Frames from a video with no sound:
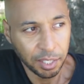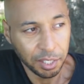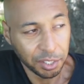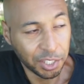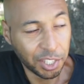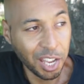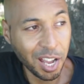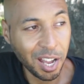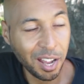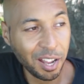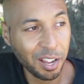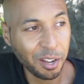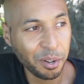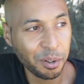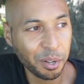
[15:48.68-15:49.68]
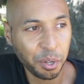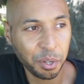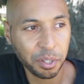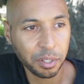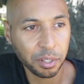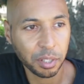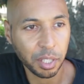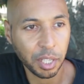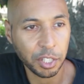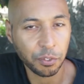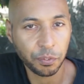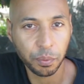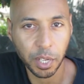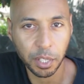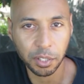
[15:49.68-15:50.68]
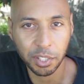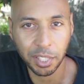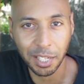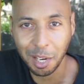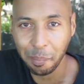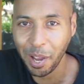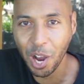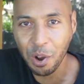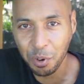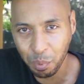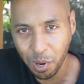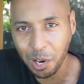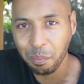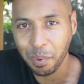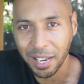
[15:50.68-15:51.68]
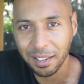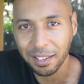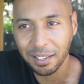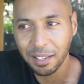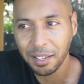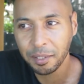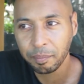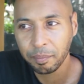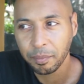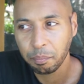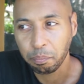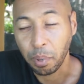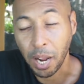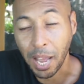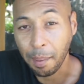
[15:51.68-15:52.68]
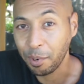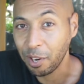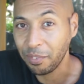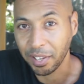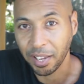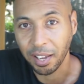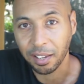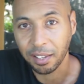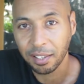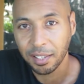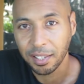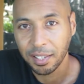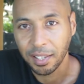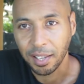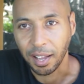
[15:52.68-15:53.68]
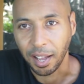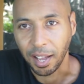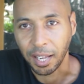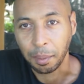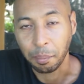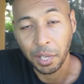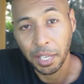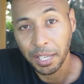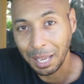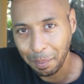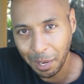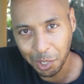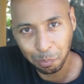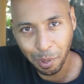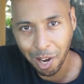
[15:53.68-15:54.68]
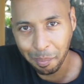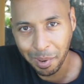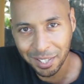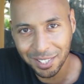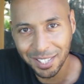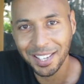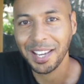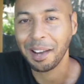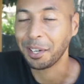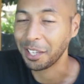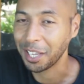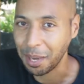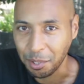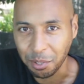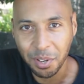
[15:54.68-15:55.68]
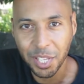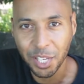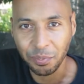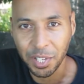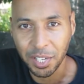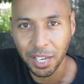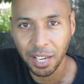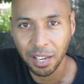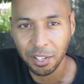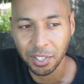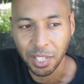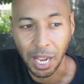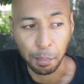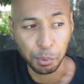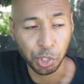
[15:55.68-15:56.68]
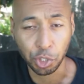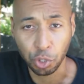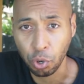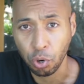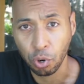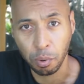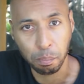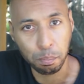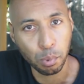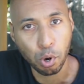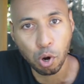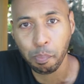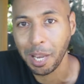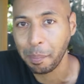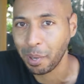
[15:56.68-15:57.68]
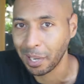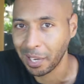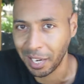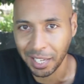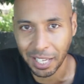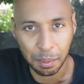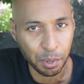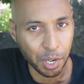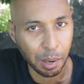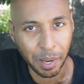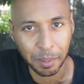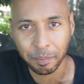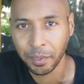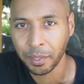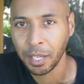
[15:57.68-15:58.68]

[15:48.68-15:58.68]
So it's a little bit overwhelming, but I'm loving it, and I'm going to keep experimenting. I'm going to keep doing these videos. I'm sure more people are going to keep coming.